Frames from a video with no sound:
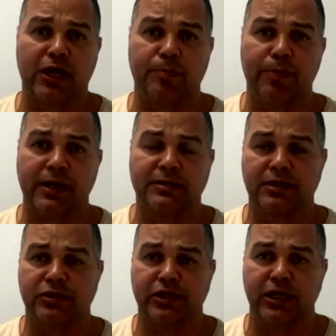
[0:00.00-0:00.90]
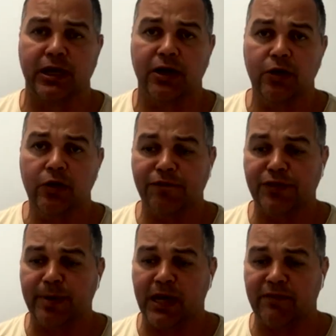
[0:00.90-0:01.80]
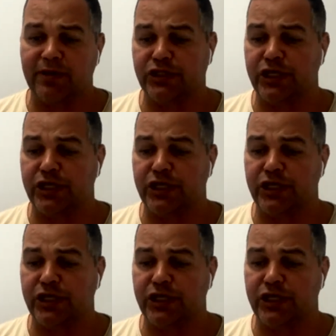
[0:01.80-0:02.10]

tackle breaks this year off the back of